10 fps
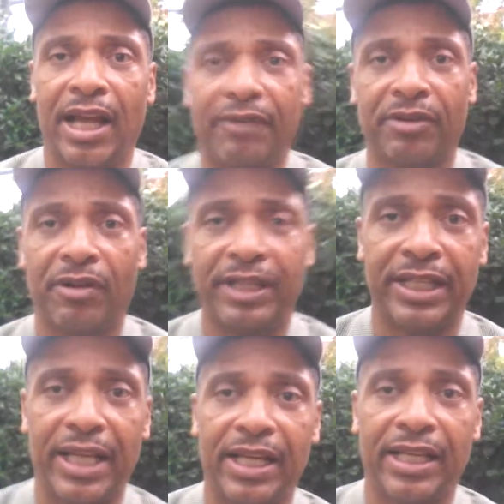Have a great
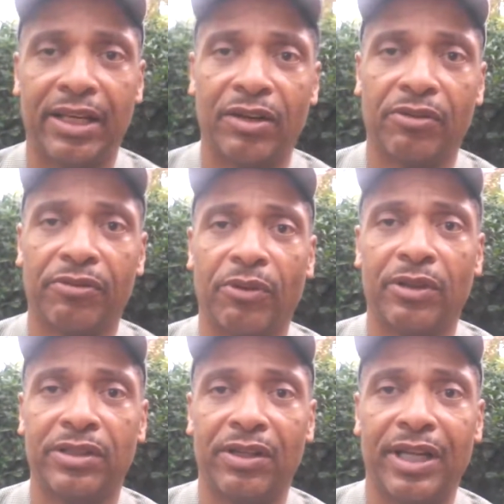day and look
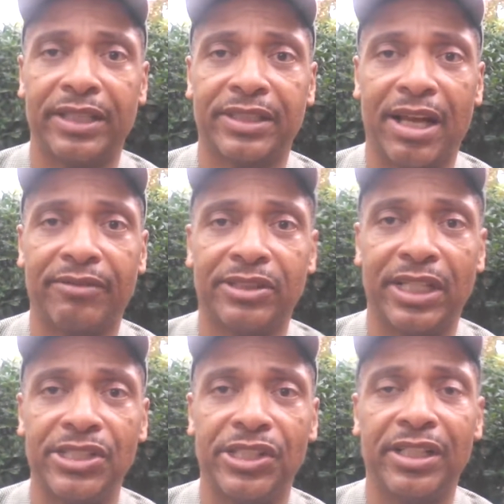forward to our next
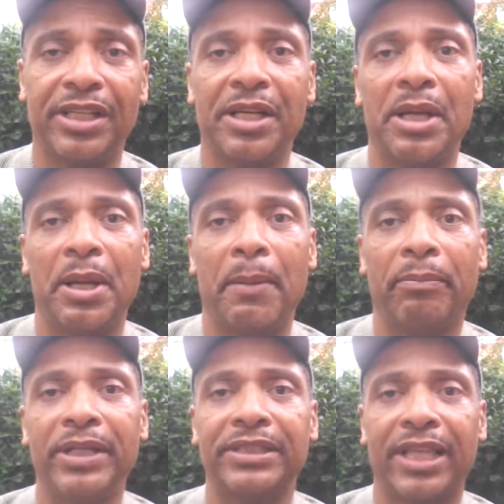conversation.
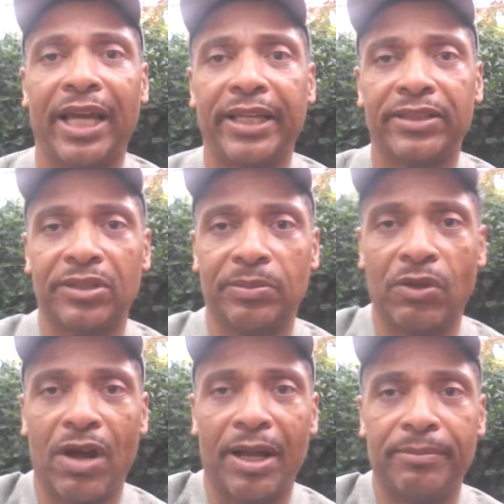Please like and
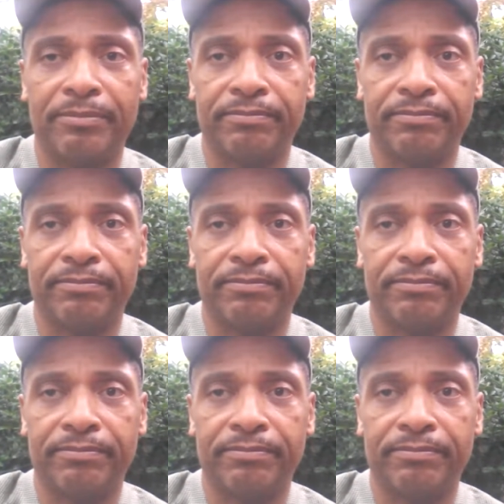subscribe.